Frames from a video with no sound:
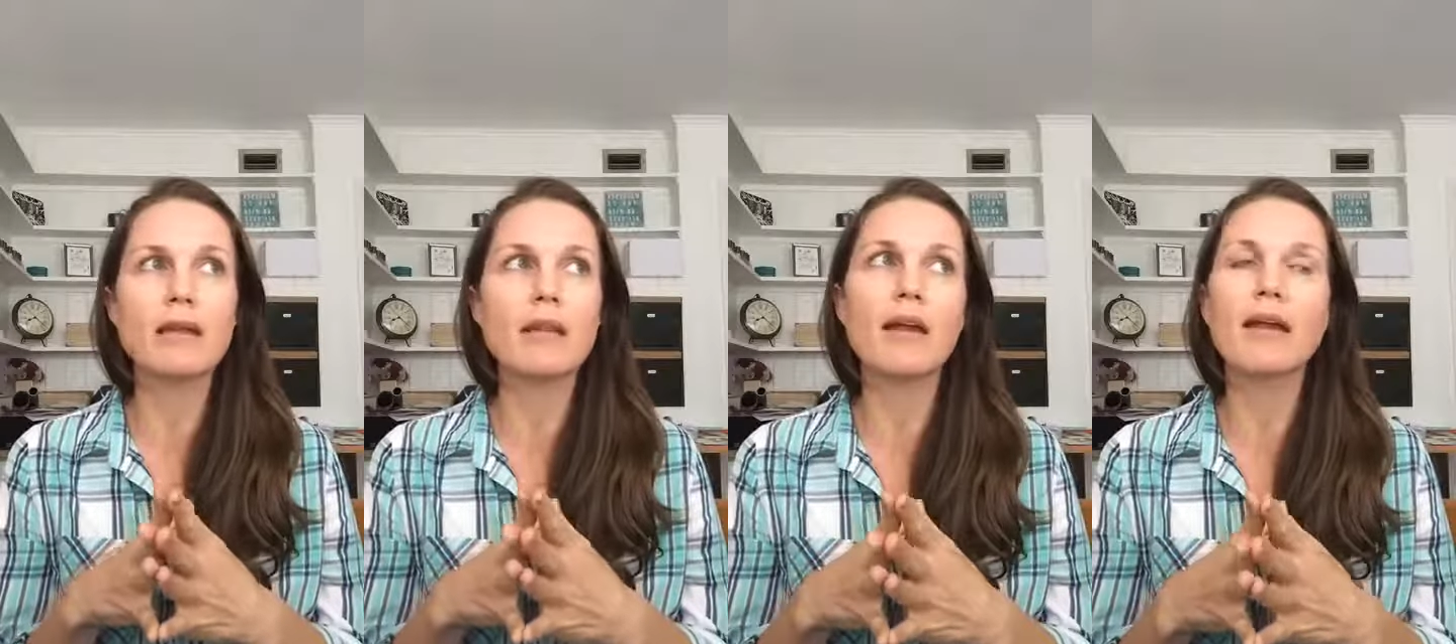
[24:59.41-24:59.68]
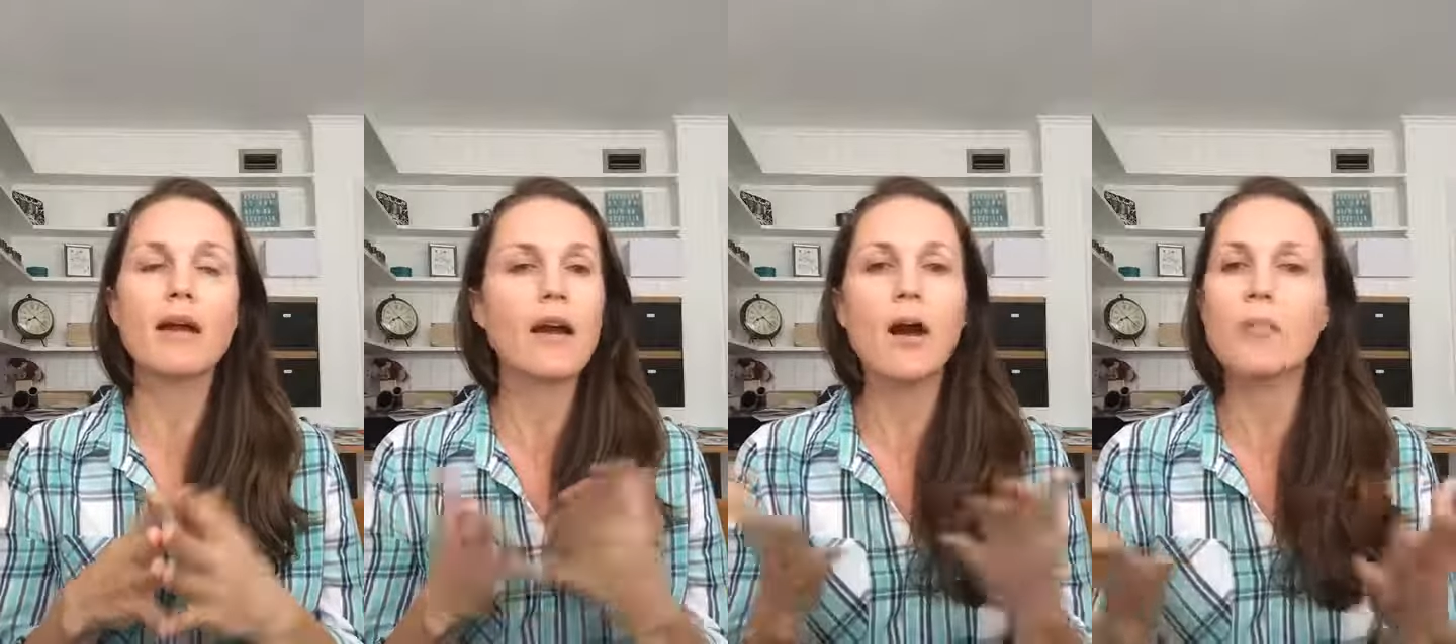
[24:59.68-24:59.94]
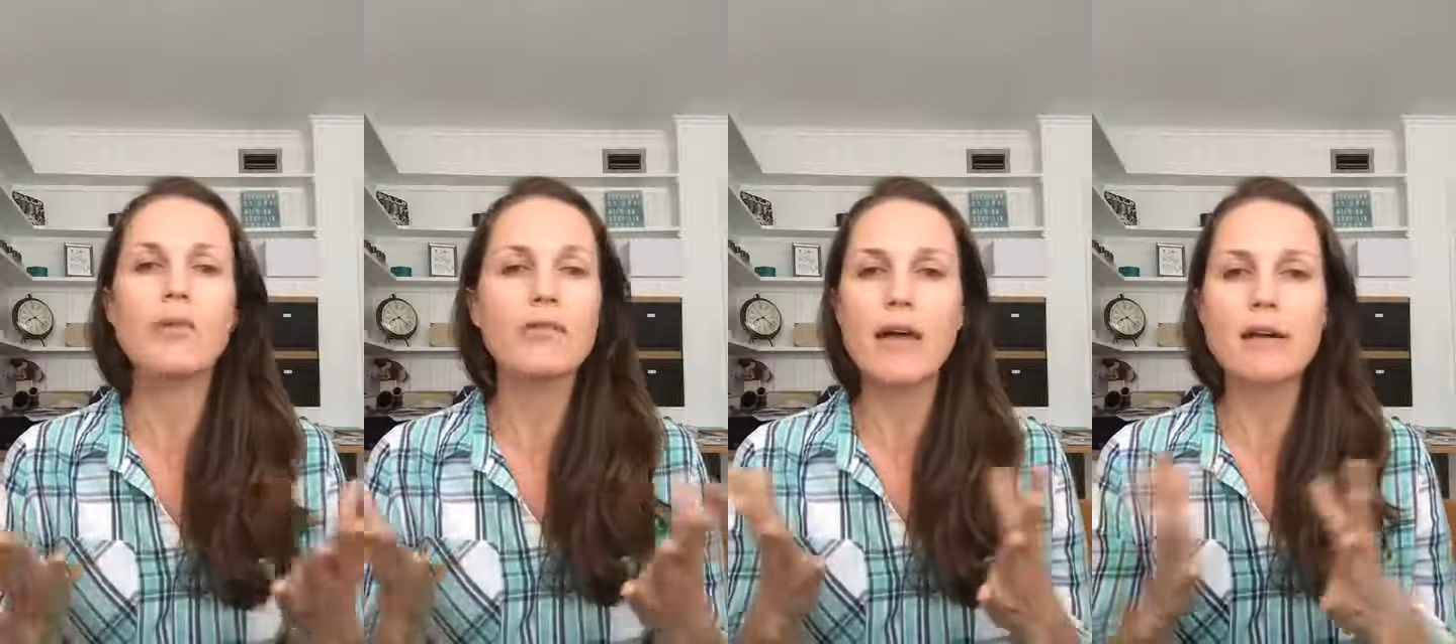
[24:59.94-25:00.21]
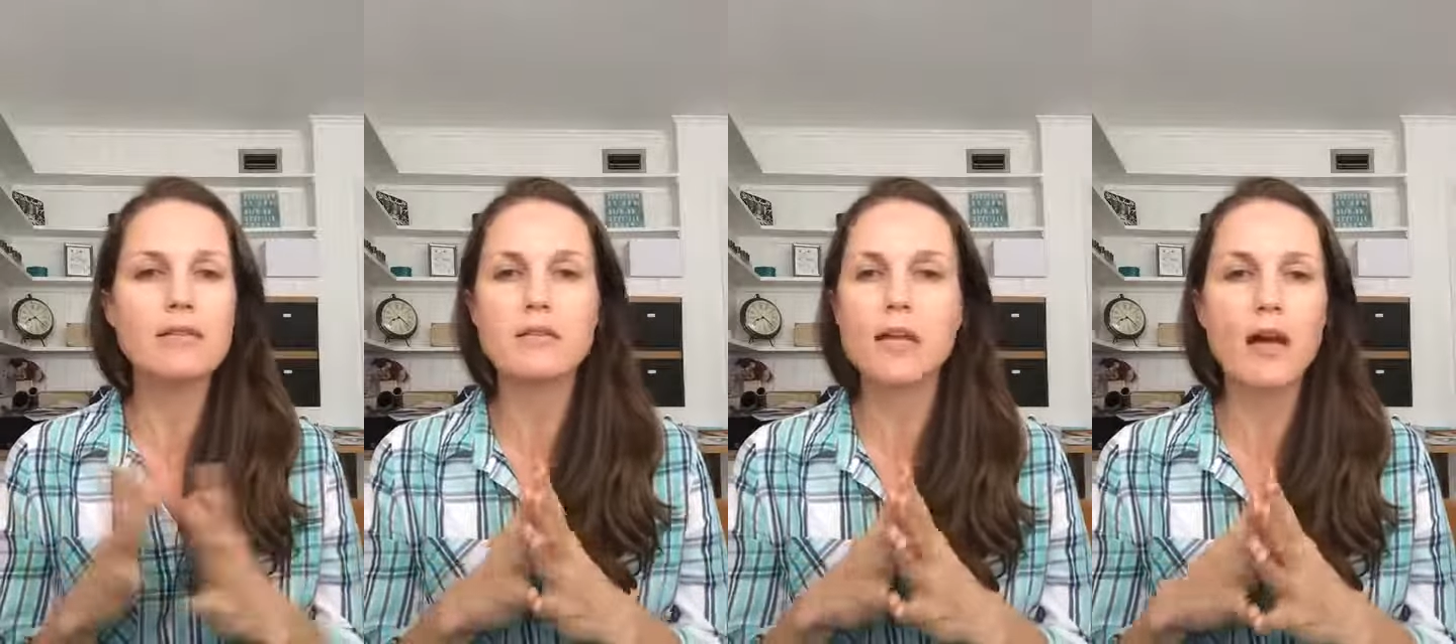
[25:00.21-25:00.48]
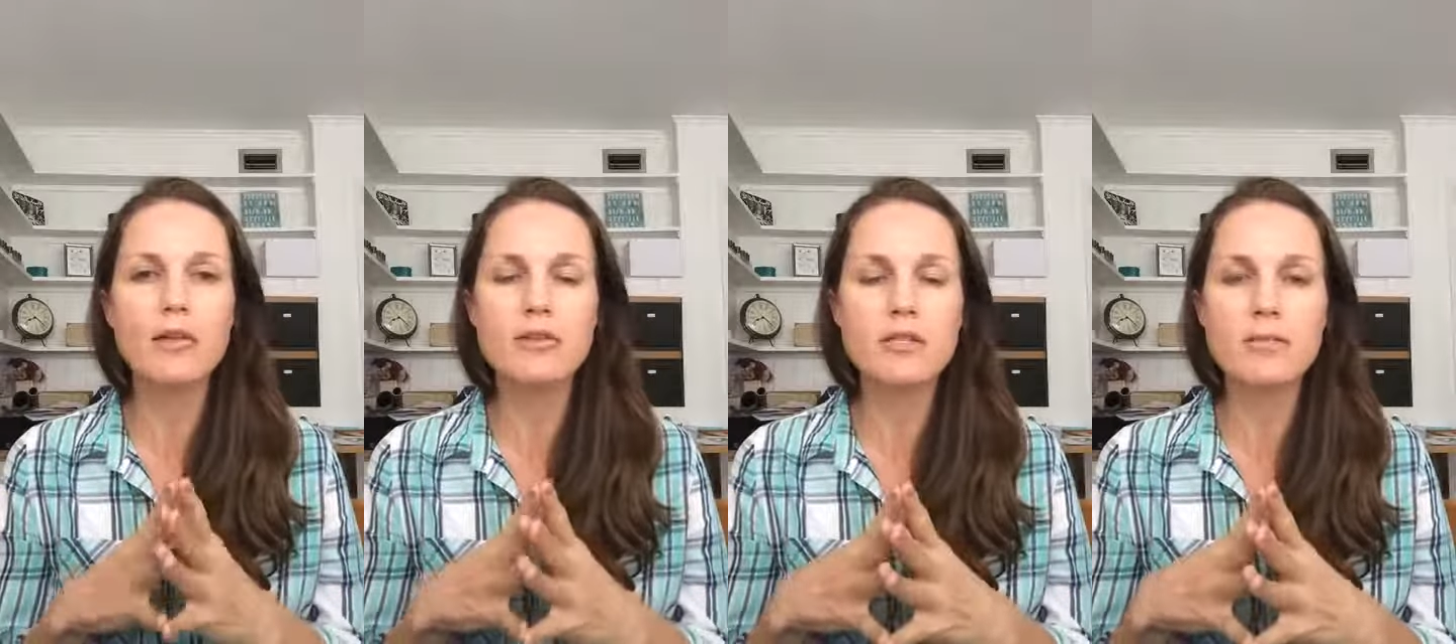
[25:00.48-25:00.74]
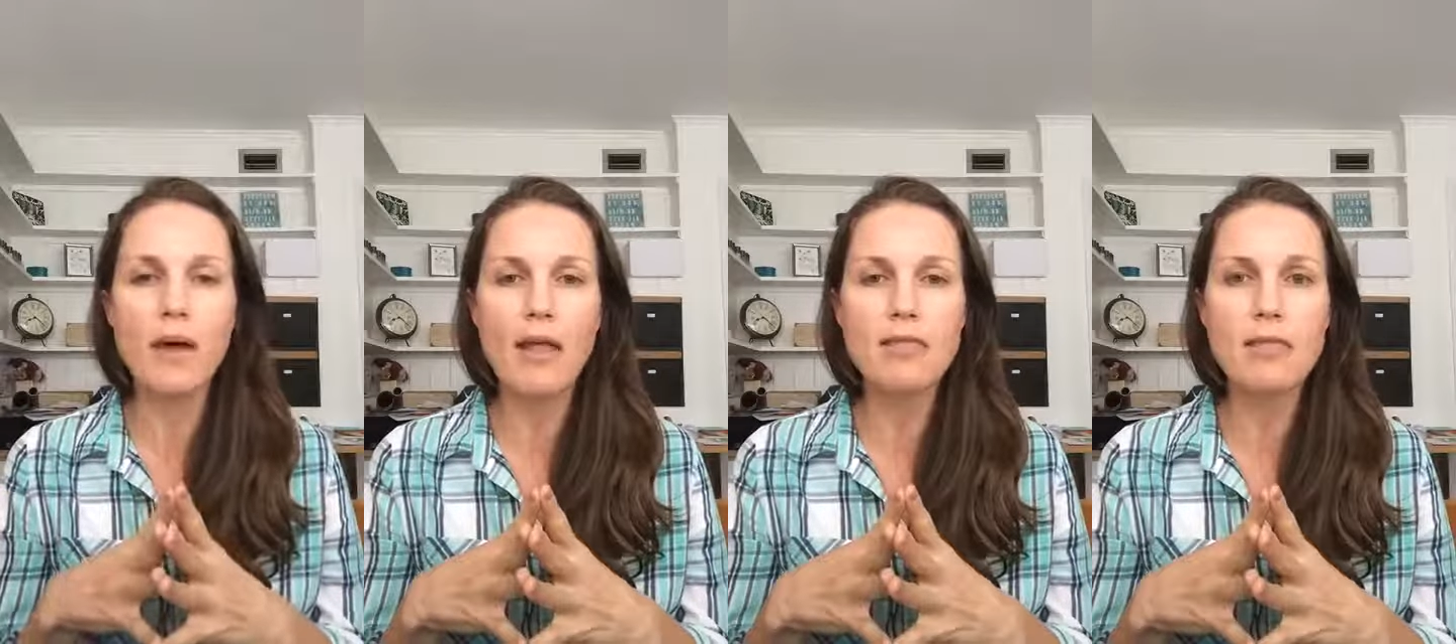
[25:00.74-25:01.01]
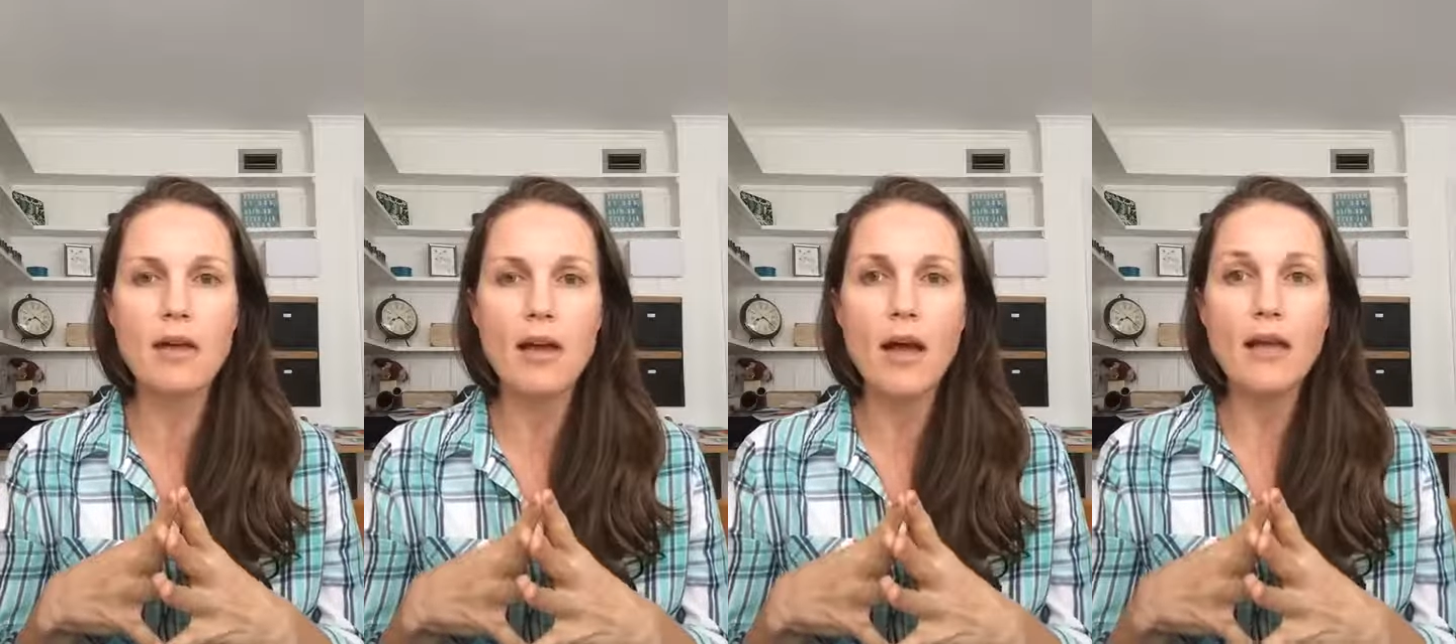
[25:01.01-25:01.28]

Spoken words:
like a couple thousand dollars a month.